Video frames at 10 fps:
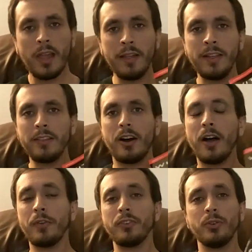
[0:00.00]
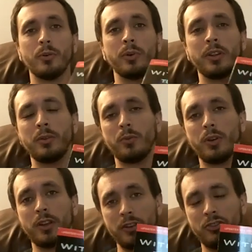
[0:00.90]
I think the authors do a really
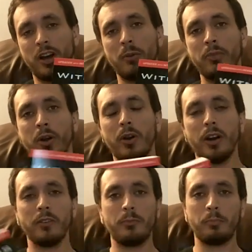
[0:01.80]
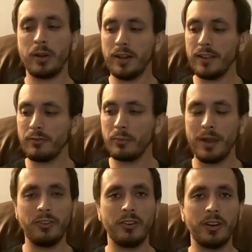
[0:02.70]
good job, though, of putting the
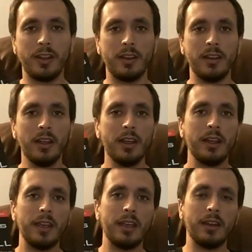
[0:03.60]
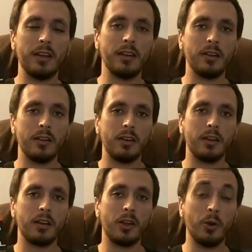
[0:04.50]
information in a
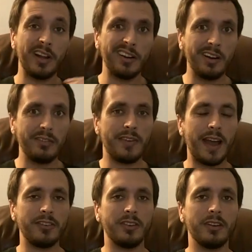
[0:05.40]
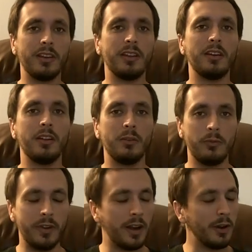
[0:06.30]
coherent fashion and
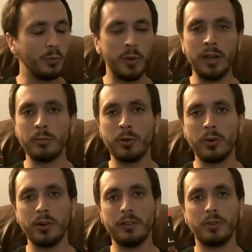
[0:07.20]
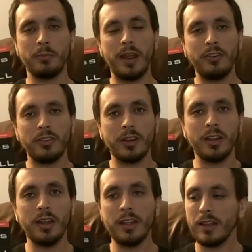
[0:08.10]
very readable information.
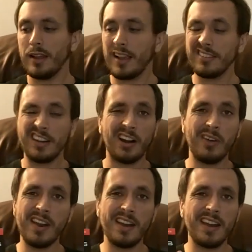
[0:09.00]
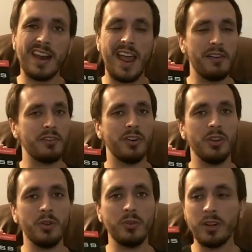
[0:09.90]
Like I said, I read it in an
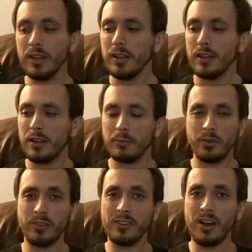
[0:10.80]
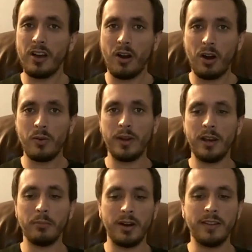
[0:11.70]
afternoon, so it's not hard
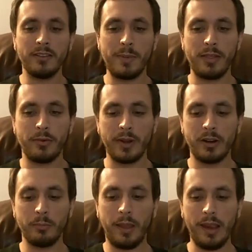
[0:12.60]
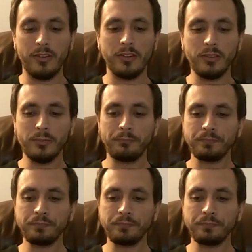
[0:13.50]
reading, but it is about 300 pages.